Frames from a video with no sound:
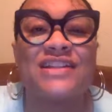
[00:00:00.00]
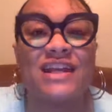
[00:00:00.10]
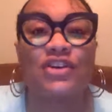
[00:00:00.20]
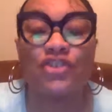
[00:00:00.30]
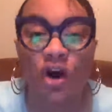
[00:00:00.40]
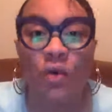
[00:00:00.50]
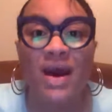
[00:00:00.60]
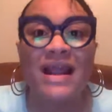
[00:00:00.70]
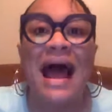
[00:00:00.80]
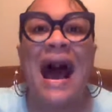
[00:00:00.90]
say, you know
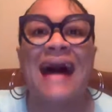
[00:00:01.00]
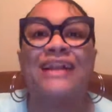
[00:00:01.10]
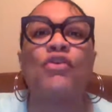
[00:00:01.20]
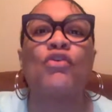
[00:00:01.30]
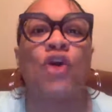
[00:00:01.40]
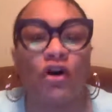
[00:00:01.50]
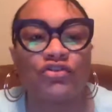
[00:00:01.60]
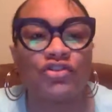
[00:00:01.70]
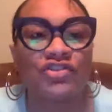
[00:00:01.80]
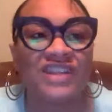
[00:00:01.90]
what? I know
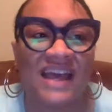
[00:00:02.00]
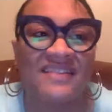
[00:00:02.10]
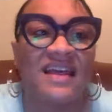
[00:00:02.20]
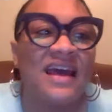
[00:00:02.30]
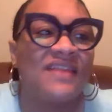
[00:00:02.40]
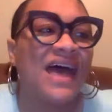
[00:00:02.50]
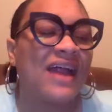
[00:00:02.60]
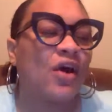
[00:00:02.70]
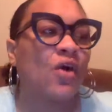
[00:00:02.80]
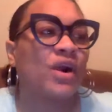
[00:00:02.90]
culture says
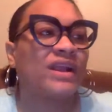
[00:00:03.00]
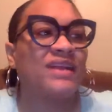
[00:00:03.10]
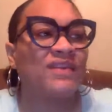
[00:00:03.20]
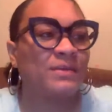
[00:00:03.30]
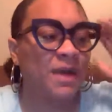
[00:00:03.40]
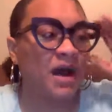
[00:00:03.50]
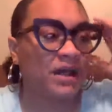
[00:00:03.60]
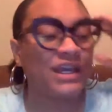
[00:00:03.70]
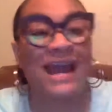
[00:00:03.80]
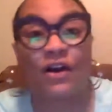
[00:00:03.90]
that,
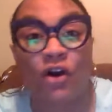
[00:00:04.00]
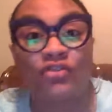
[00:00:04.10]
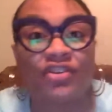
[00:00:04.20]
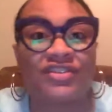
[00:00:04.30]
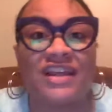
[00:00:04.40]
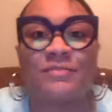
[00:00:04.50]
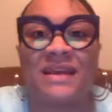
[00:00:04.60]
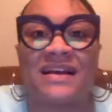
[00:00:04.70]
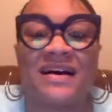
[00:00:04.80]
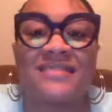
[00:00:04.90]
culture says
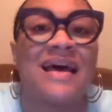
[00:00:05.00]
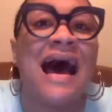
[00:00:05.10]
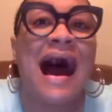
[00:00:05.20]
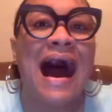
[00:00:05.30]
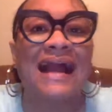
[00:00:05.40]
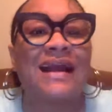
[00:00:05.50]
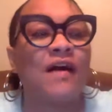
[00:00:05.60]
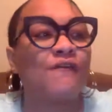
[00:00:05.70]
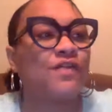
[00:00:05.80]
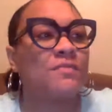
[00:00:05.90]
because I
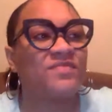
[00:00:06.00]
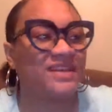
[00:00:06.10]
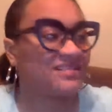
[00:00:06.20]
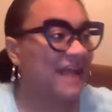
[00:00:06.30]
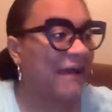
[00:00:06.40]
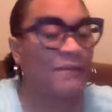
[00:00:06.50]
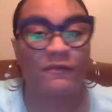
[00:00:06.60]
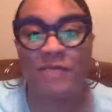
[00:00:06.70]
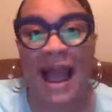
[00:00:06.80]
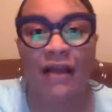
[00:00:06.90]
come from this type
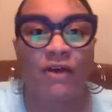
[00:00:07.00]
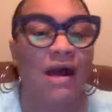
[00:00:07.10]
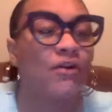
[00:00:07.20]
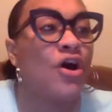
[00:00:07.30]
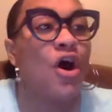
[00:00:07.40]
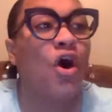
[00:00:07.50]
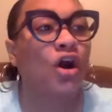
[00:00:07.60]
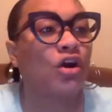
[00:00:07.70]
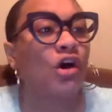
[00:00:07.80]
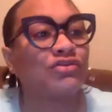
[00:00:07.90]
of background,
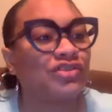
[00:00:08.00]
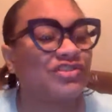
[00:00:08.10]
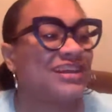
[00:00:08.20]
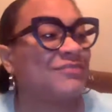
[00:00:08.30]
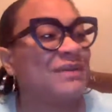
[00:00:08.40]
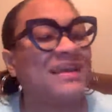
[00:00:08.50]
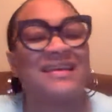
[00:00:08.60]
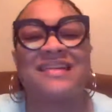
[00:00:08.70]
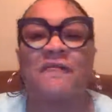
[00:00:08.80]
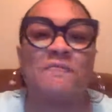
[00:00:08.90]
or culture says
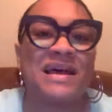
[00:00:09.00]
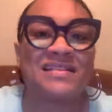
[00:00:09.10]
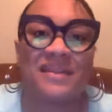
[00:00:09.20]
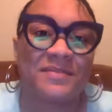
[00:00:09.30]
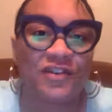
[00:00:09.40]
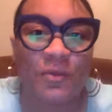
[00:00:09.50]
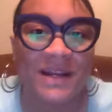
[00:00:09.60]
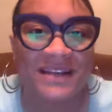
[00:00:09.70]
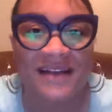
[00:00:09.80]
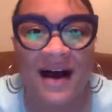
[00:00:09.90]
because I've messed up so
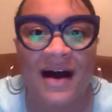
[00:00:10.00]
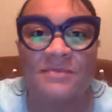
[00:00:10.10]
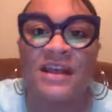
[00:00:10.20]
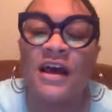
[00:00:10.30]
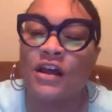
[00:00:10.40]
many times,